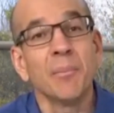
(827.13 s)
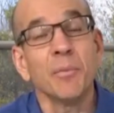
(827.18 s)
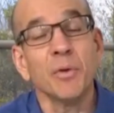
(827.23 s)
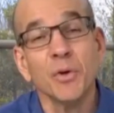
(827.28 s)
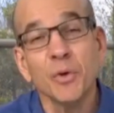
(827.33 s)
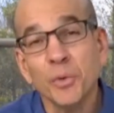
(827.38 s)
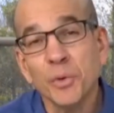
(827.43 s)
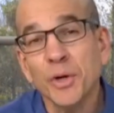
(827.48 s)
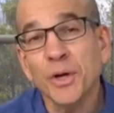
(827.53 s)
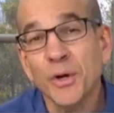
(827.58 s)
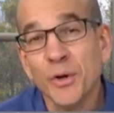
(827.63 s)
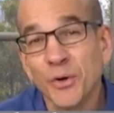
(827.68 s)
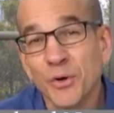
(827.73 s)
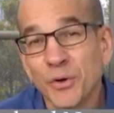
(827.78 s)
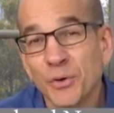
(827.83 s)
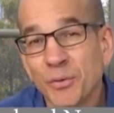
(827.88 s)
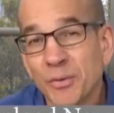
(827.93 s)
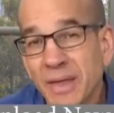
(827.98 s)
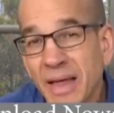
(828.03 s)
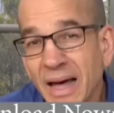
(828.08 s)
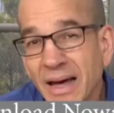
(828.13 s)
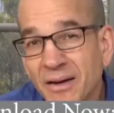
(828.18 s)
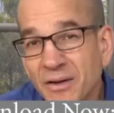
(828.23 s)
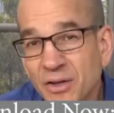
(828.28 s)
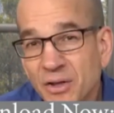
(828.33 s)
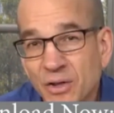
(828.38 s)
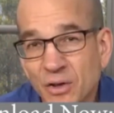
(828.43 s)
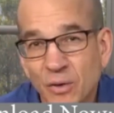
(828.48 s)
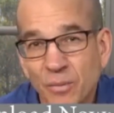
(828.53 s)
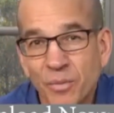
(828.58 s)
you can do that
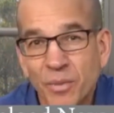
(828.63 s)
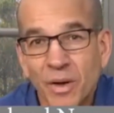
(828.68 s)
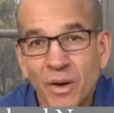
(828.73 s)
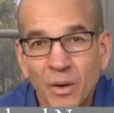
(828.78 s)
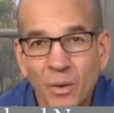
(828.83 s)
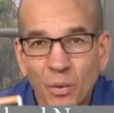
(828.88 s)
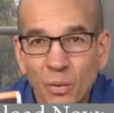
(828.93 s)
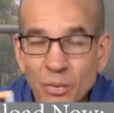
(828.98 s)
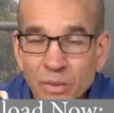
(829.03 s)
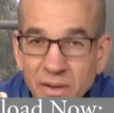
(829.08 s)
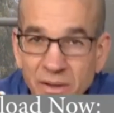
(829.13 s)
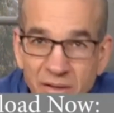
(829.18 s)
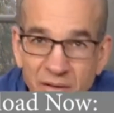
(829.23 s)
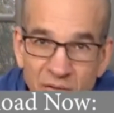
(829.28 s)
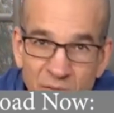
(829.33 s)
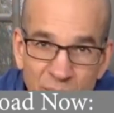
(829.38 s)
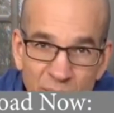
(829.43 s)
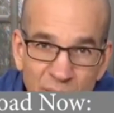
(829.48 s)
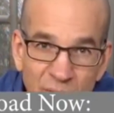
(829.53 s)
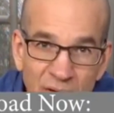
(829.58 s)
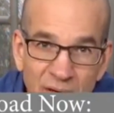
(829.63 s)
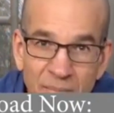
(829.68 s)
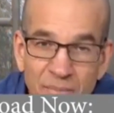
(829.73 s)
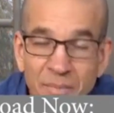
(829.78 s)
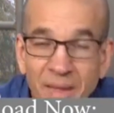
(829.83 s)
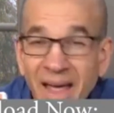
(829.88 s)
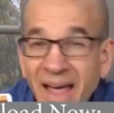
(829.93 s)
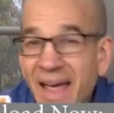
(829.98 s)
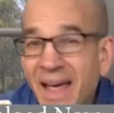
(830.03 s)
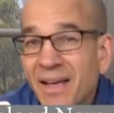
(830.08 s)
too. Only this book
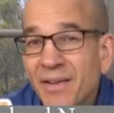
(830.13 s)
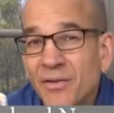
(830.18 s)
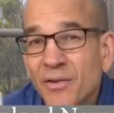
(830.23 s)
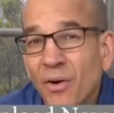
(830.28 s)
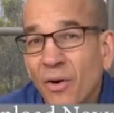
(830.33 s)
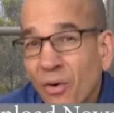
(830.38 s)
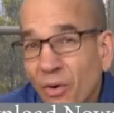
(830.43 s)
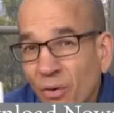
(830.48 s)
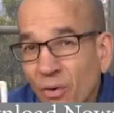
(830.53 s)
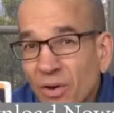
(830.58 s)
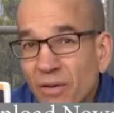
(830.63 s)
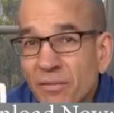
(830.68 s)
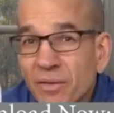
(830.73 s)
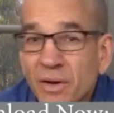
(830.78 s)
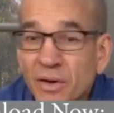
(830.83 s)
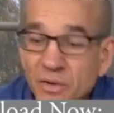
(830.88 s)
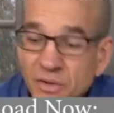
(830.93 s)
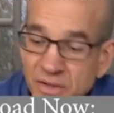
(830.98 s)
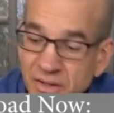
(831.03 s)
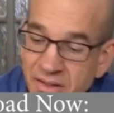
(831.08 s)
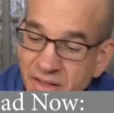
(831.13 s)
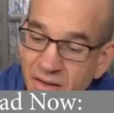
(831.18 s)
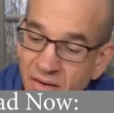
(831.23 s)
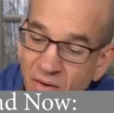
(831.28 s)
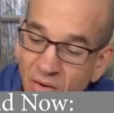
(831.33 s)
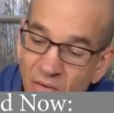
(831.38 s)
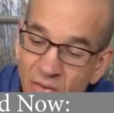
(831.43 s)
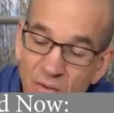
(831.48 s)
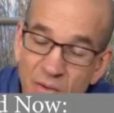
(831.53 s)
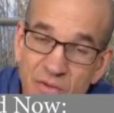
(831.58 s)
has all of those. You can
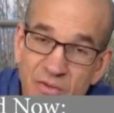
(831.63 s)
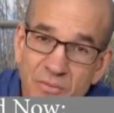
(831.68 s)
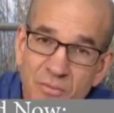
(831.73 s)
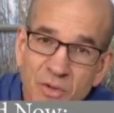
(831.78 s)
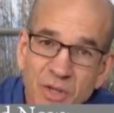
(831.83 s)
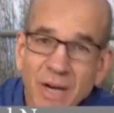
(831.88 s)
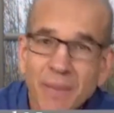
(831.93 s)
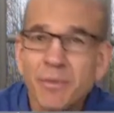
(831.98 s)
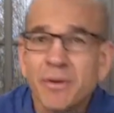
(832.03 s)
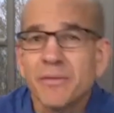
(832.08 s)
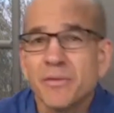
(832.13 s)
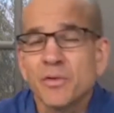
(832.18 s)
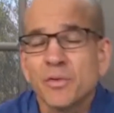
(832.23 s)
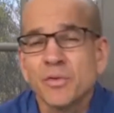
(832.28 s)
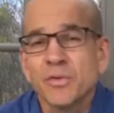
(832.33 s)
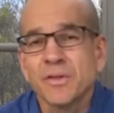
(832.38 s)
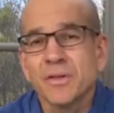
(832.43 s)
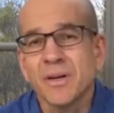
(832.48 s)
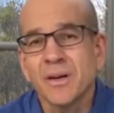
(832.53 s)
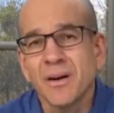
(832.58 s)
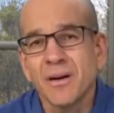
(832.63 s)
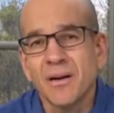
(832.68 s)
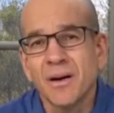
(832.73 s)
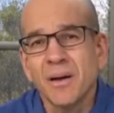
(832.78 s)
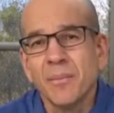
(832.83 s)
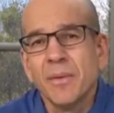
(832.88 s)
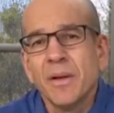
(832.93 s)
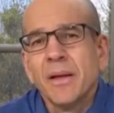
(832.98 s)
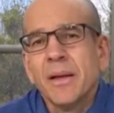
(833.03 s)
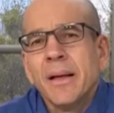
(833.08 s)
get all those from
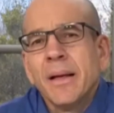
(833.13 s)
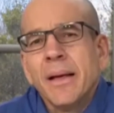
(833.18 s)
jobinterviewtools.com.